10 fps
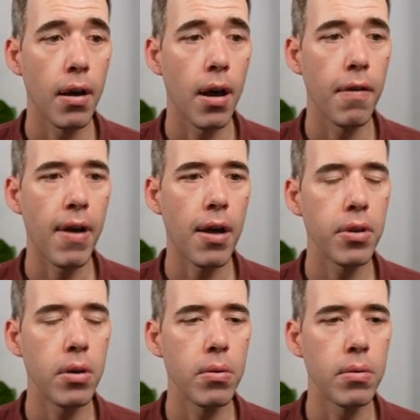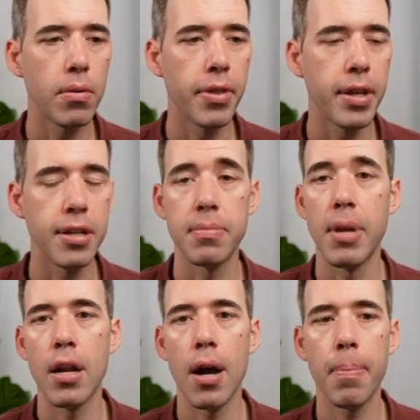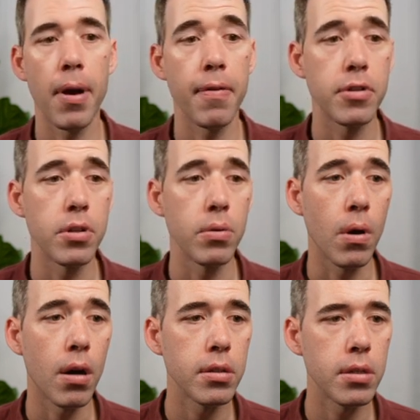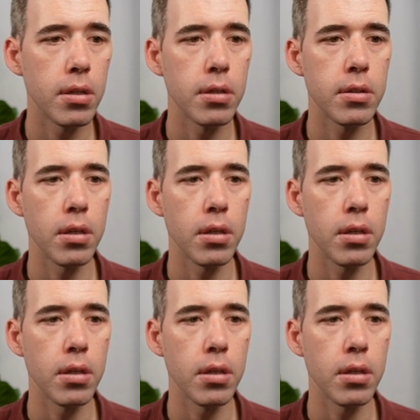a value that is made up of two constants,